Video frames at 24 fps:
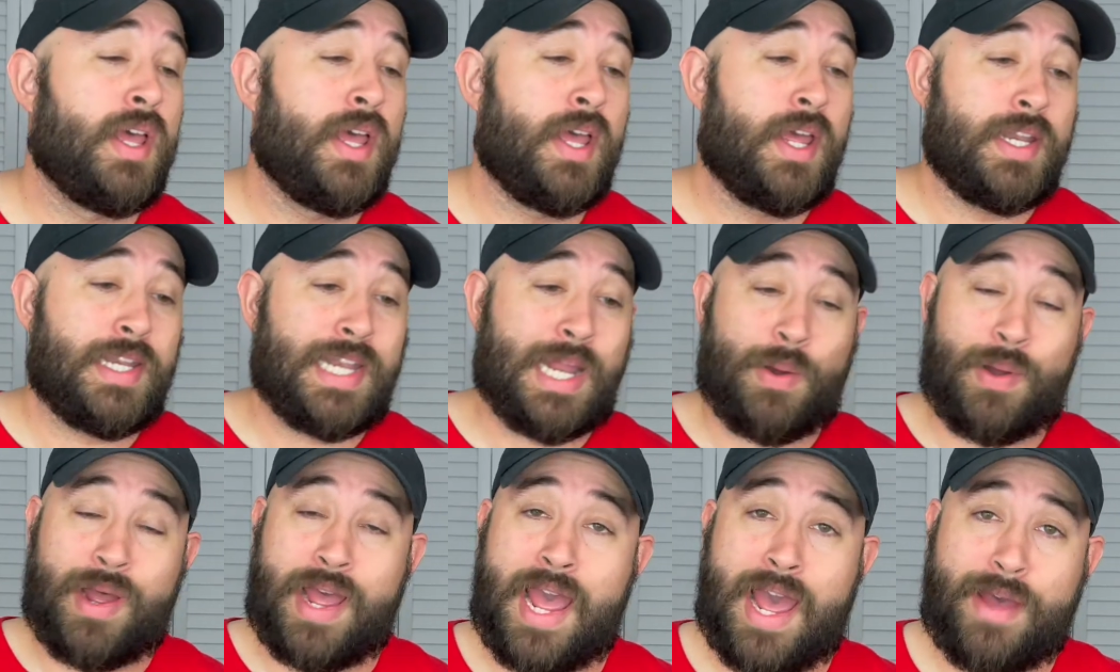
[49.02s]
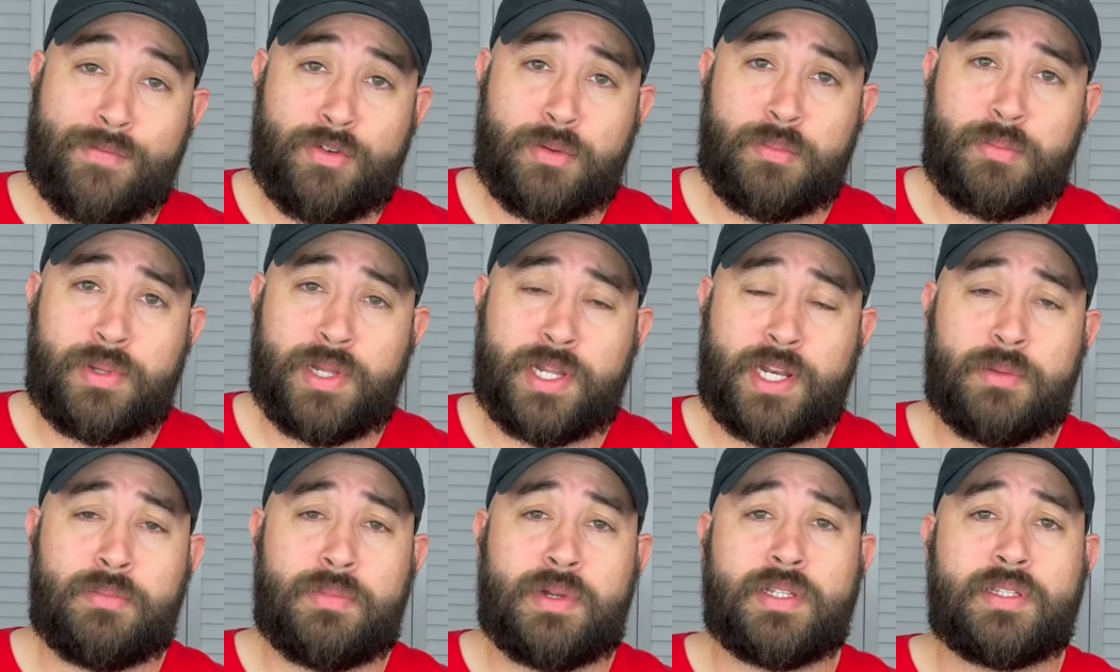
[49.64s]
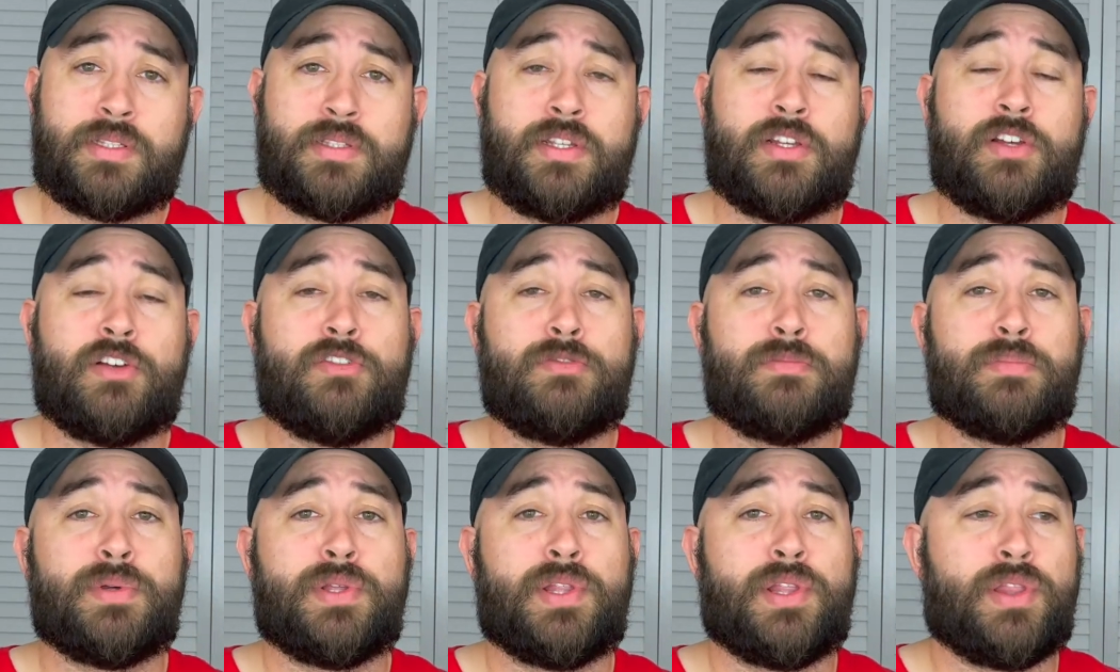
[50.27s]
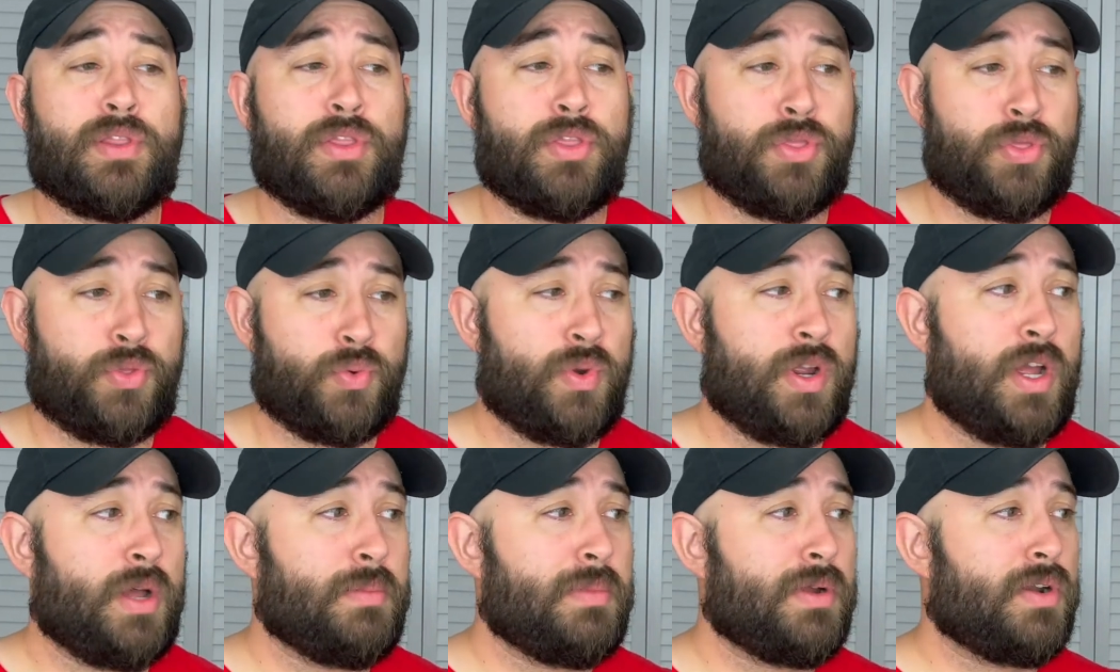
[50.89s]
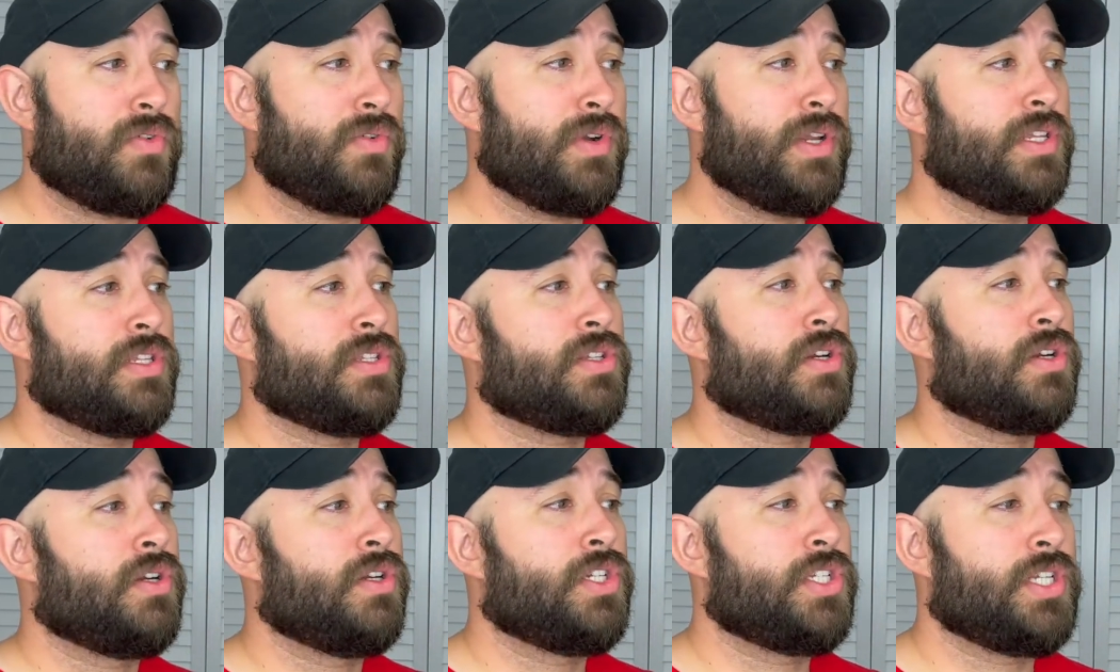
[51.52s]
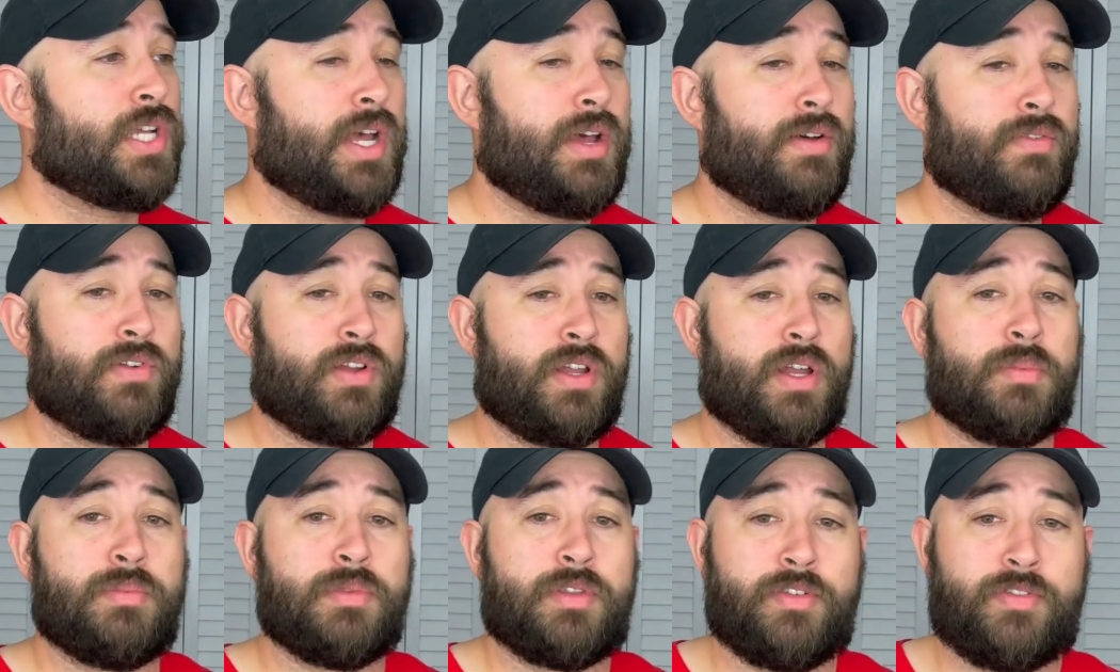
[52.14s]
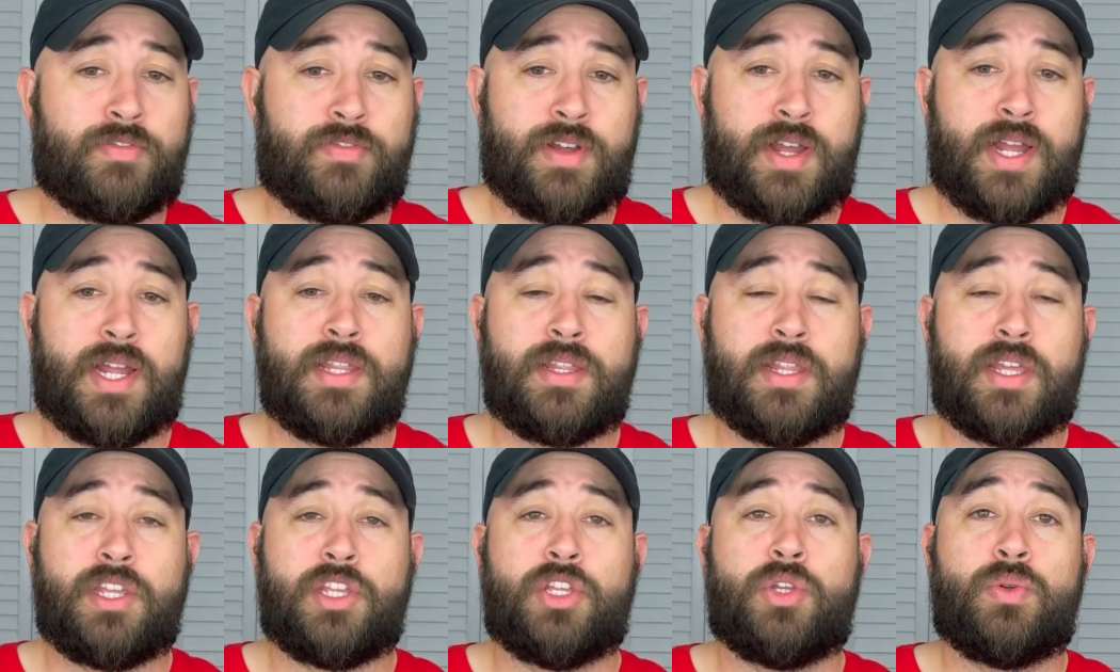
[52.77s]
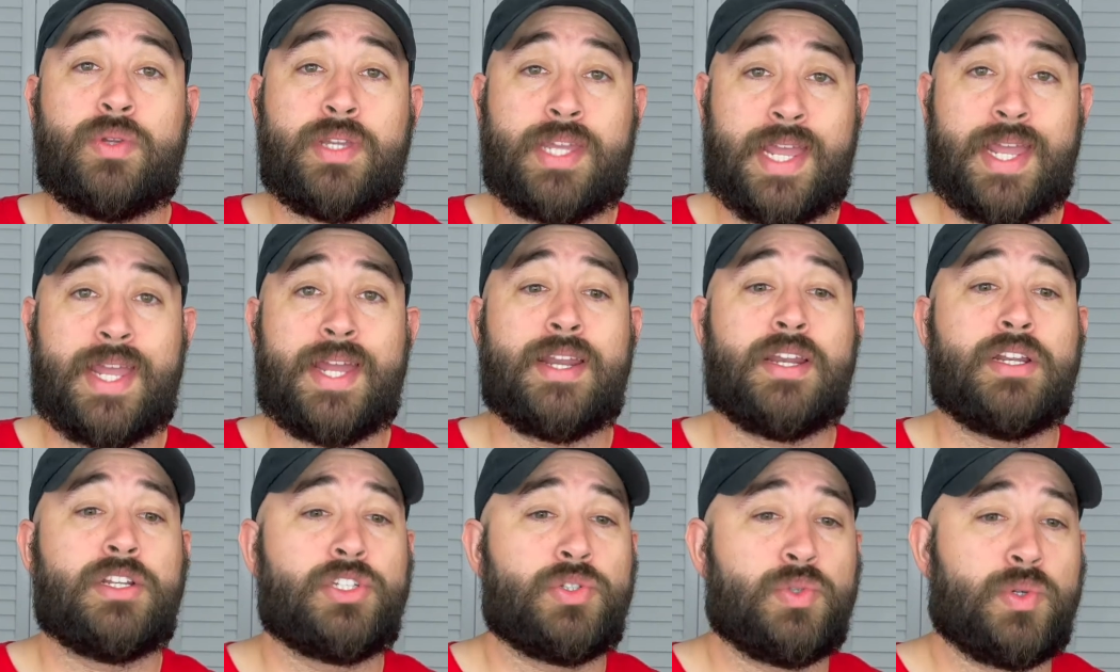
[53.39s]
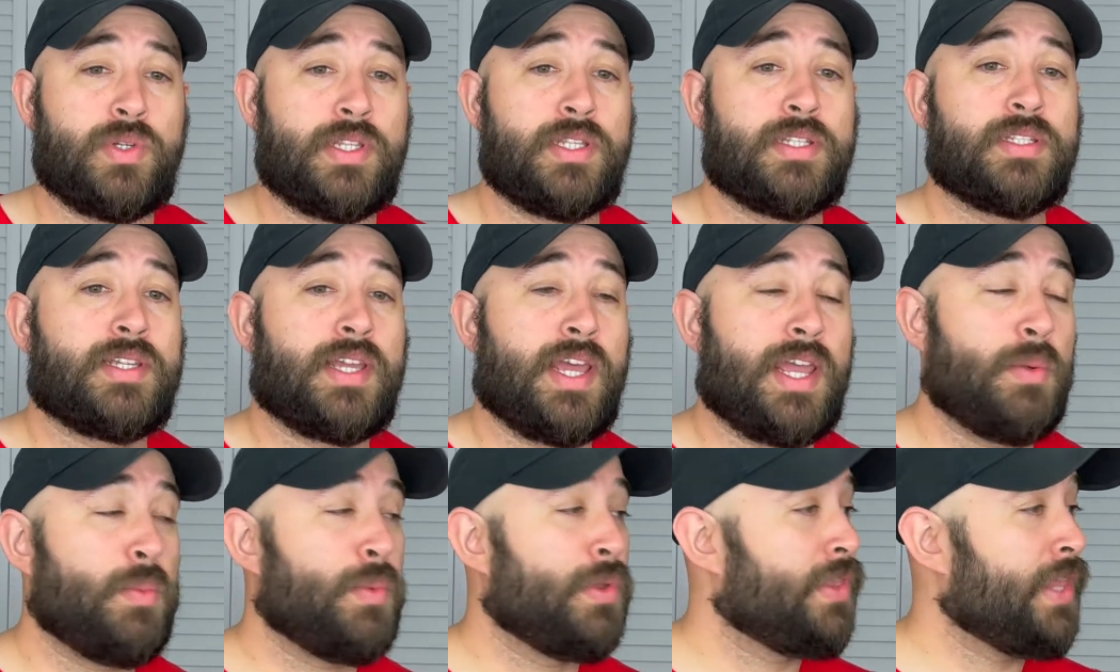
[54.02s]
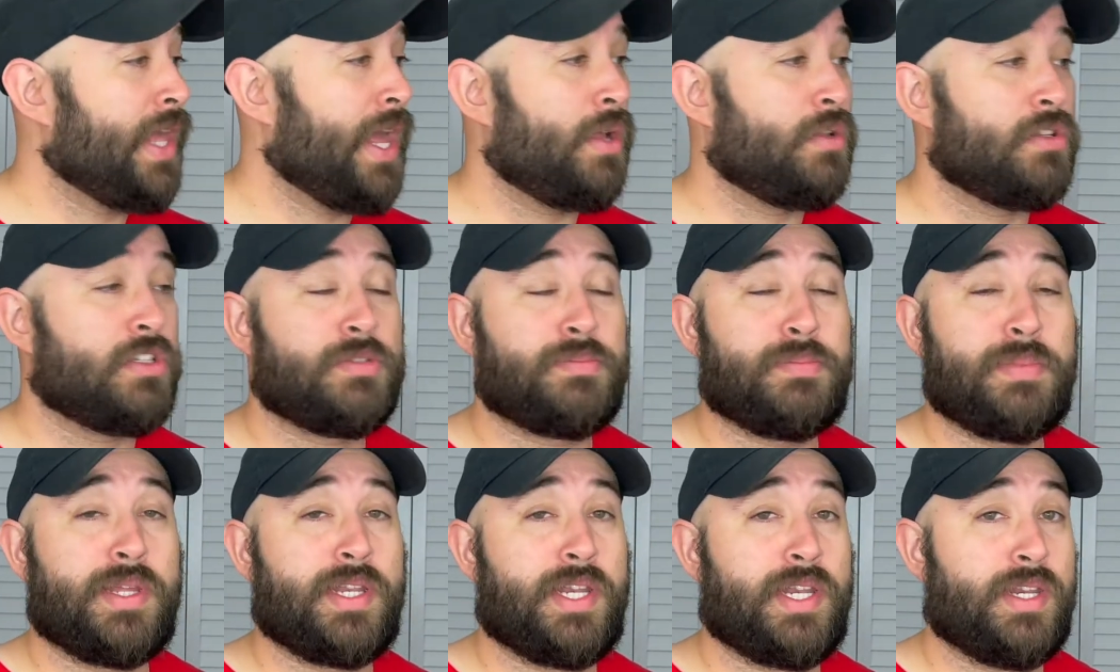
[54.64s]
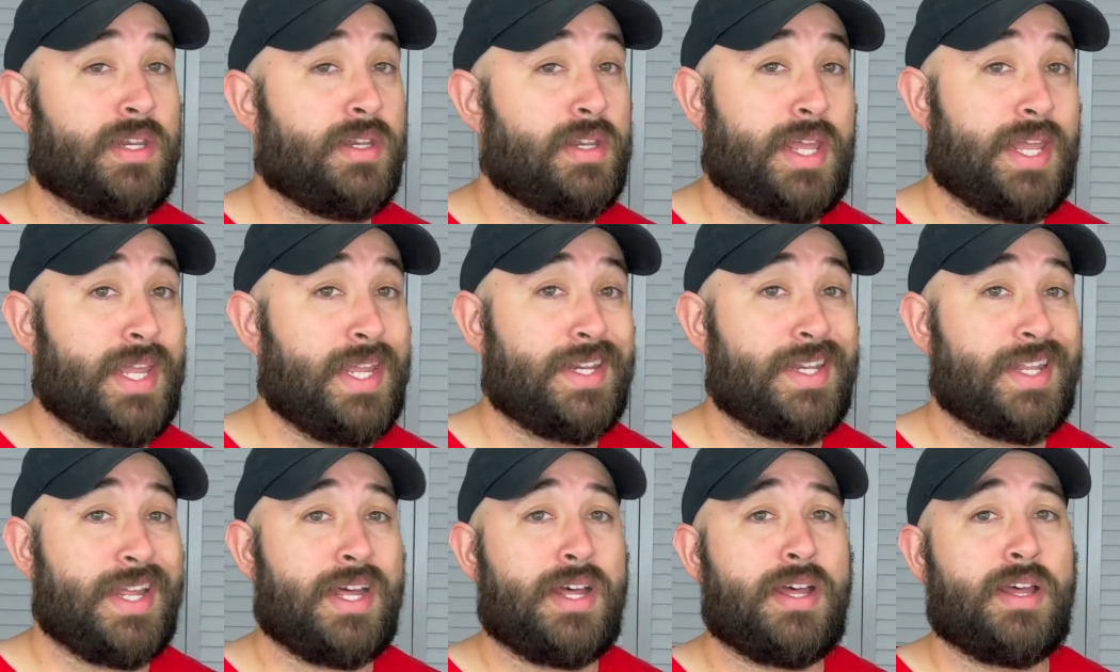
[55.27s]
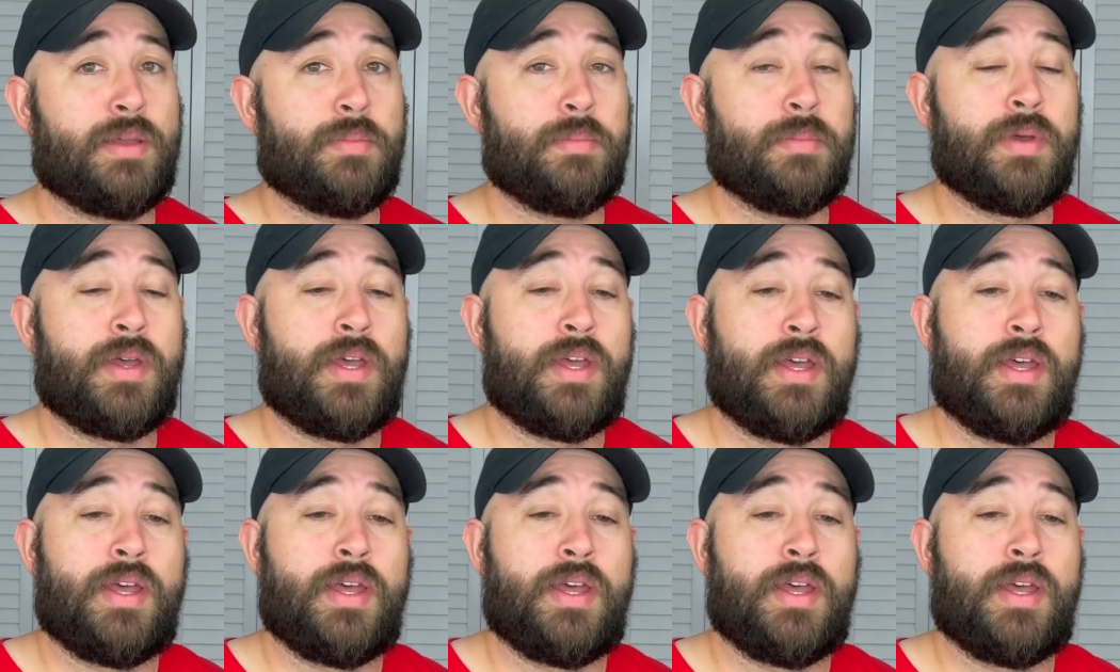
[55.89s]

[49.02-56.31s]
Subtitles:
Now, I haven't played it myself, but throughout my research, I've come to find that you can enjoy this game without spending a dime.